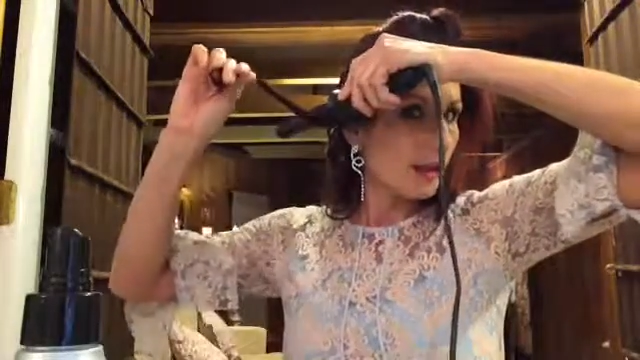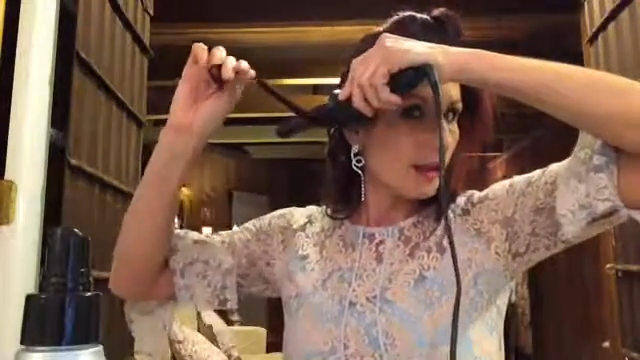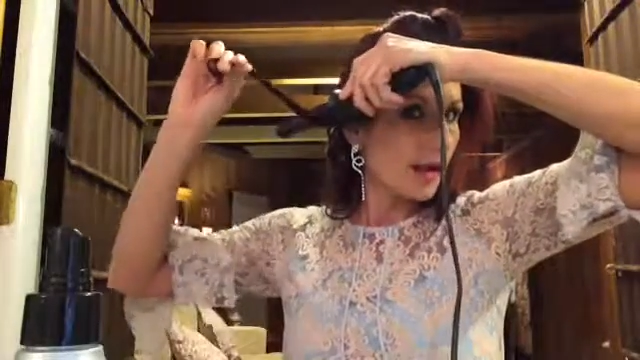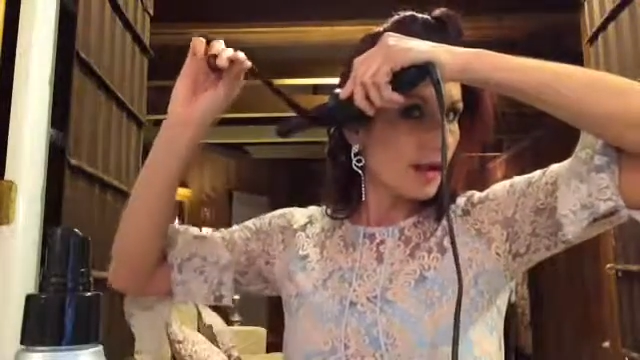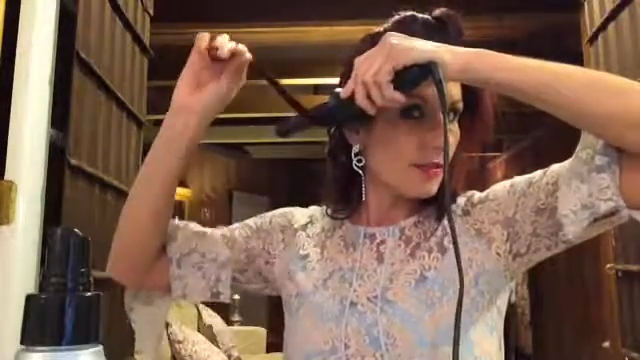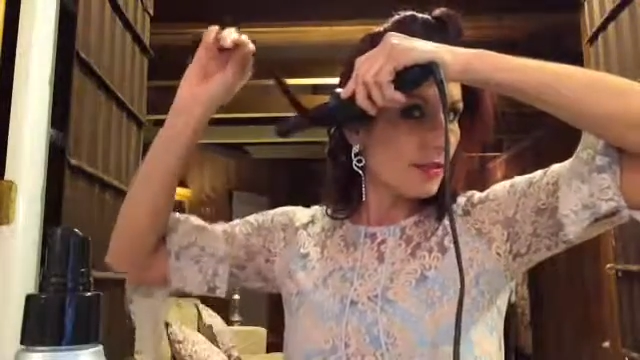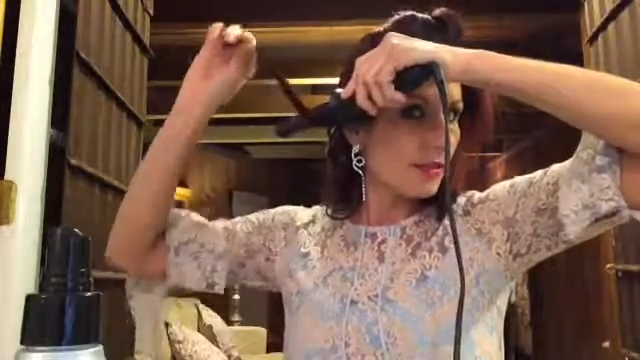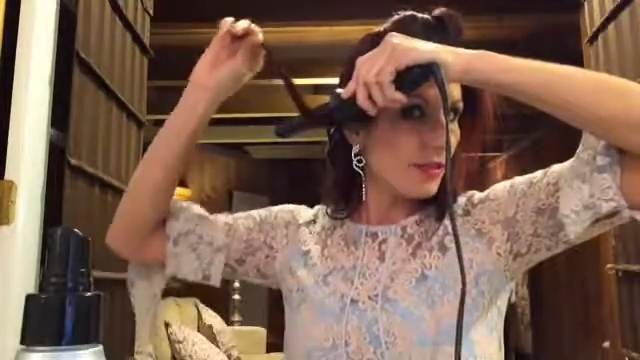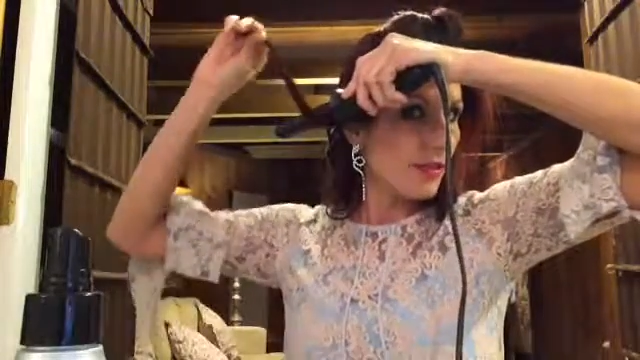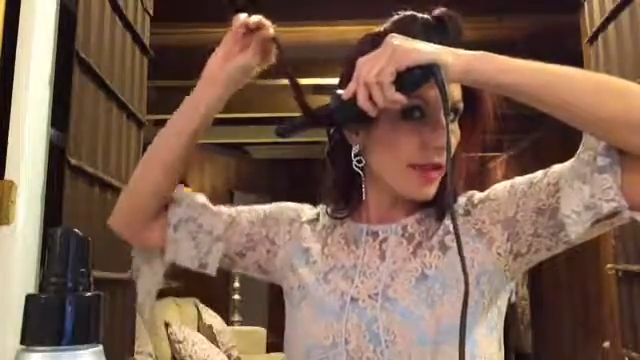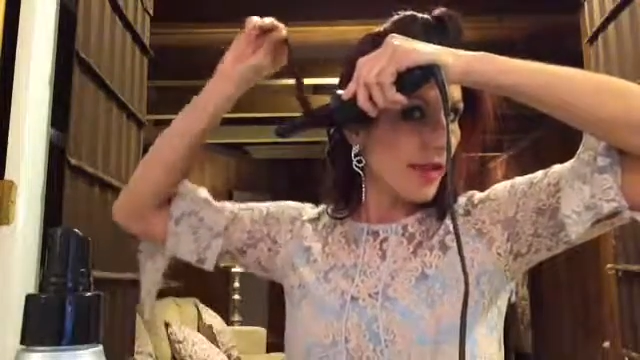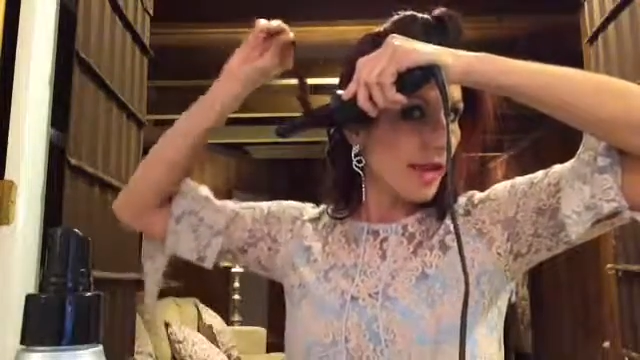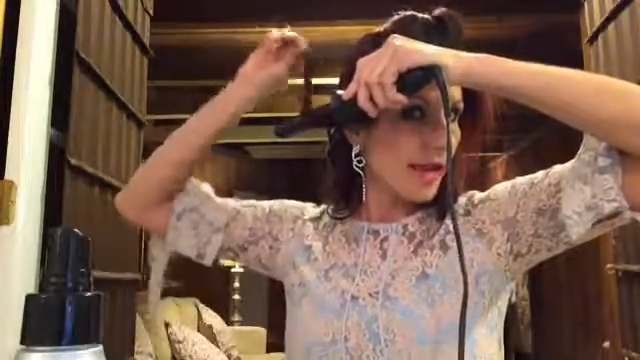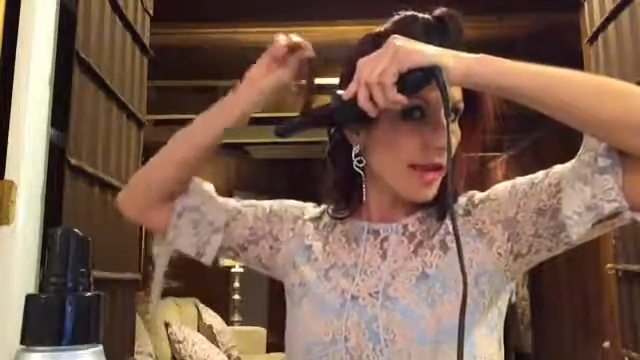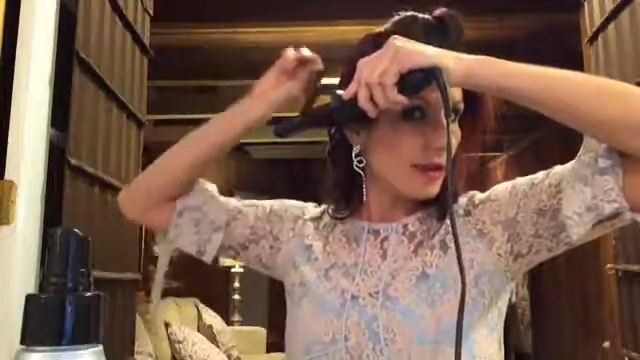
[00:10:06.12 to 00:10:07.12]
And
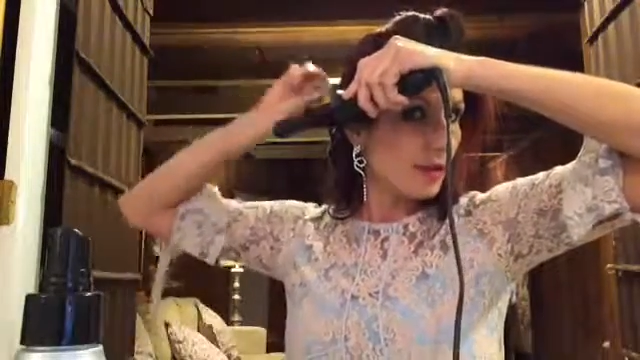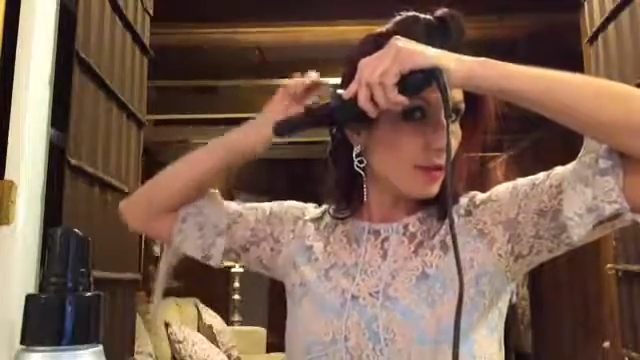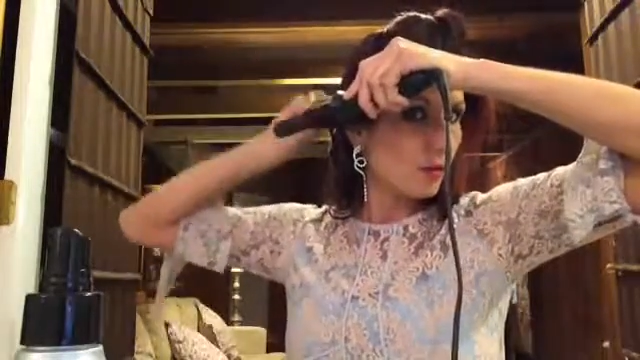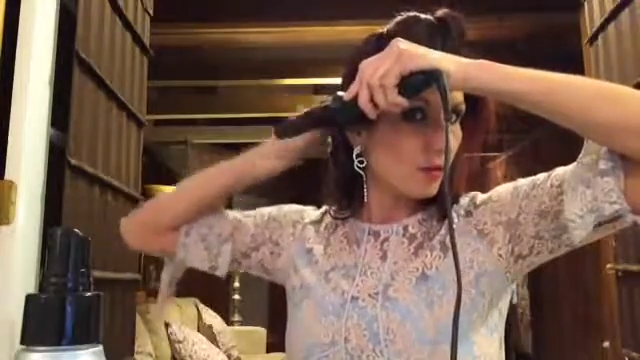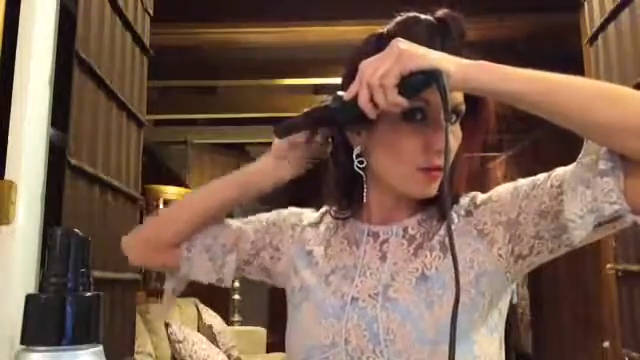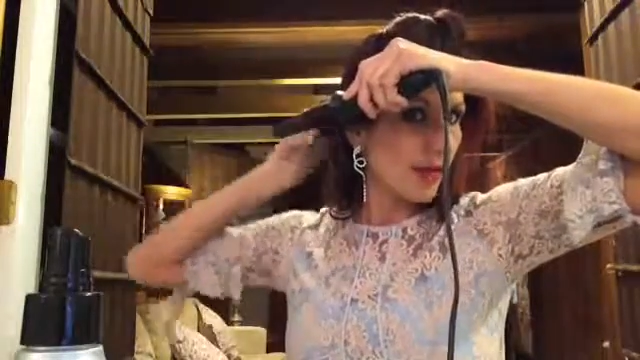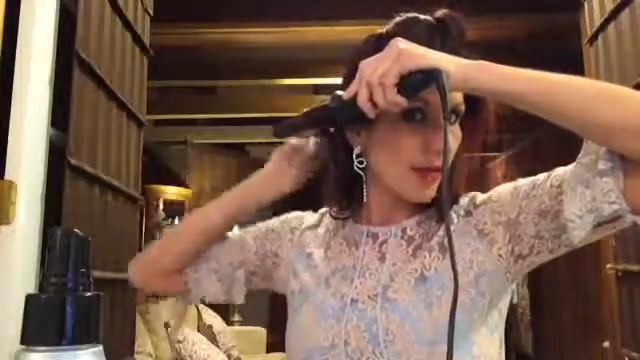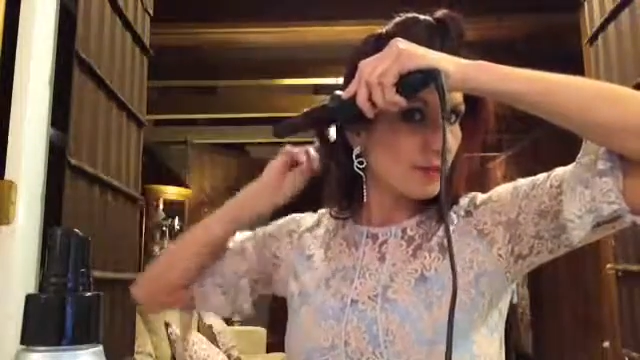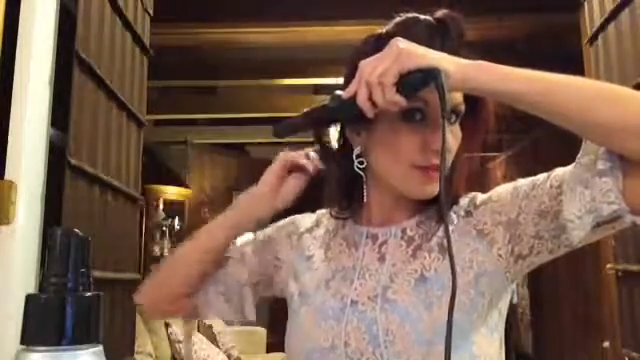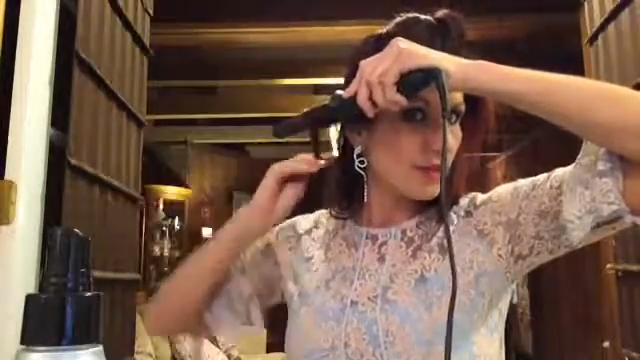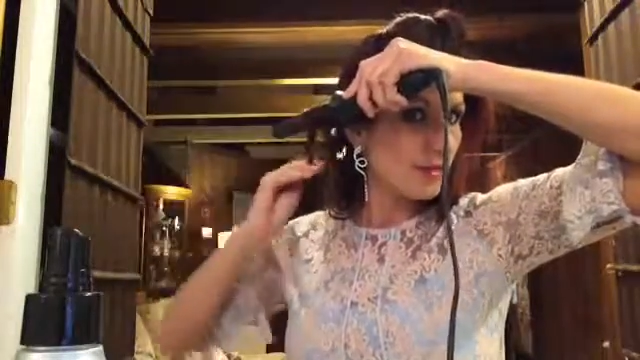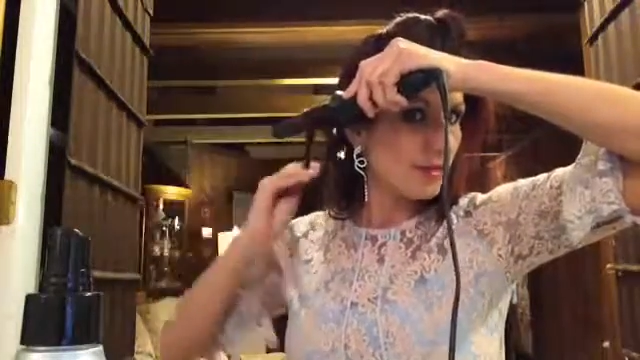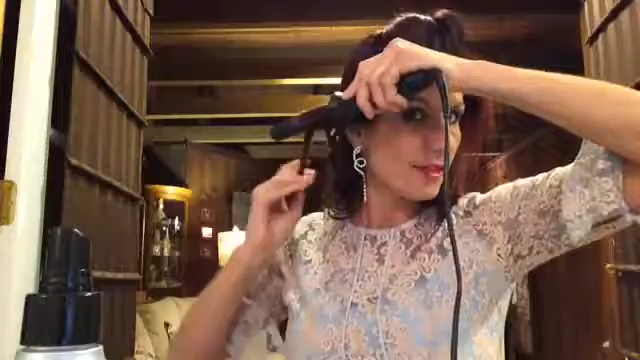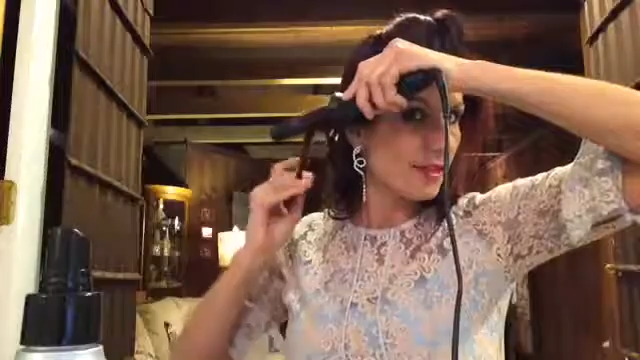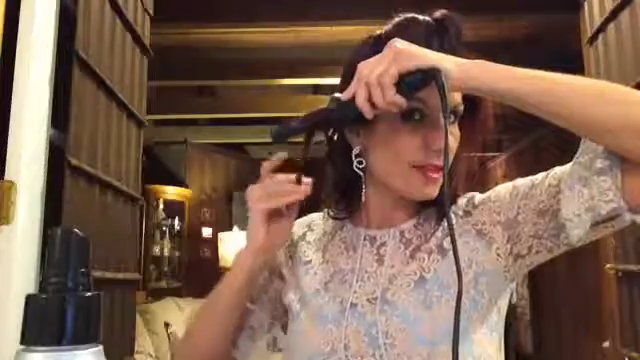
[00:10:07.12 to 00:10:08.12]
then wrap the
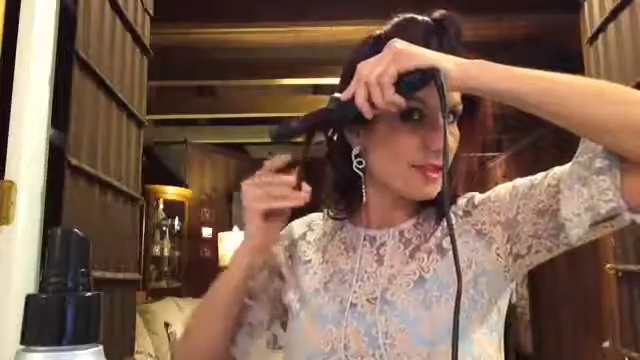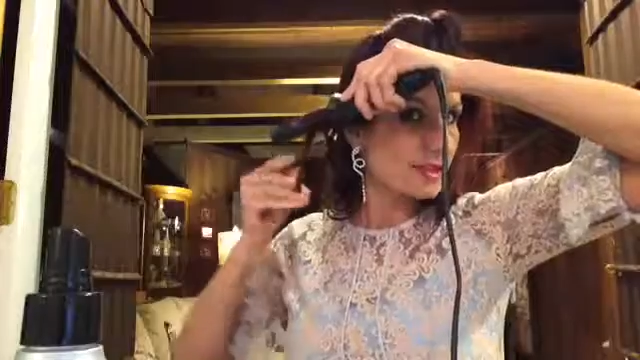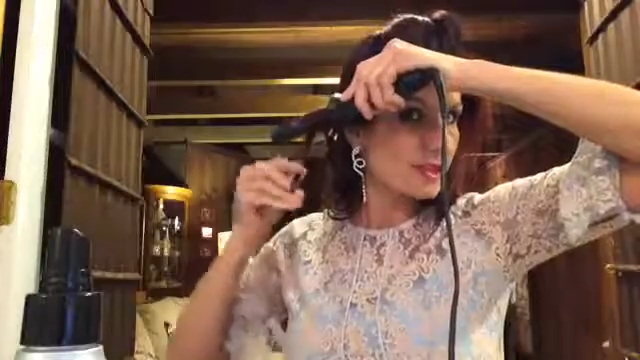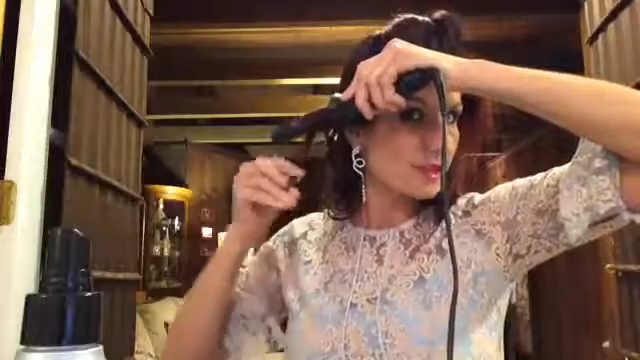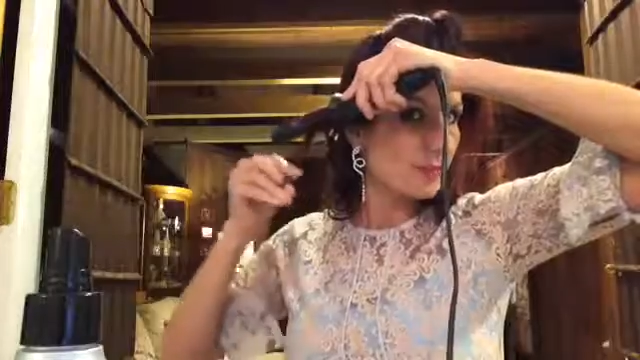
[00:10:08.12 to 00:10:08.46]
thinnest